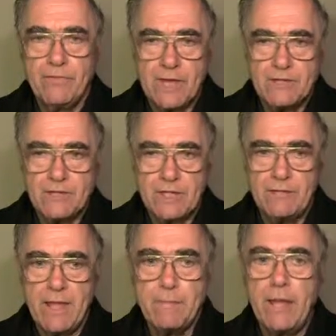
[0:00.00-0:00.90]
Thus
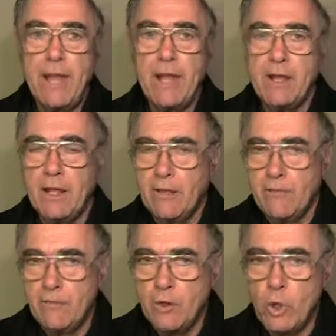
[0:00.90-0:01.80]
did there begin
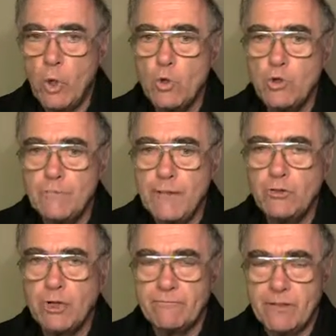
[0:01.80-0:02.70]
the new
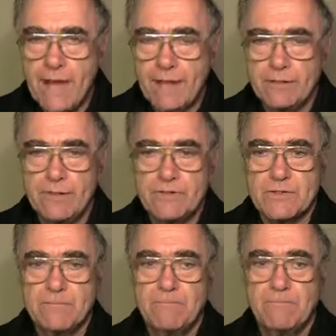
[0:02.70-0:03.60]
dominion of
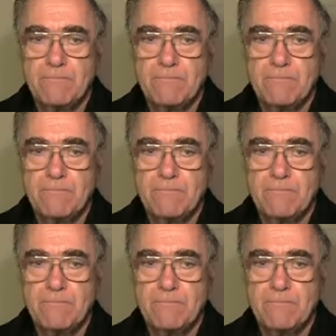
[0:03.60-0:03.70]
darkness,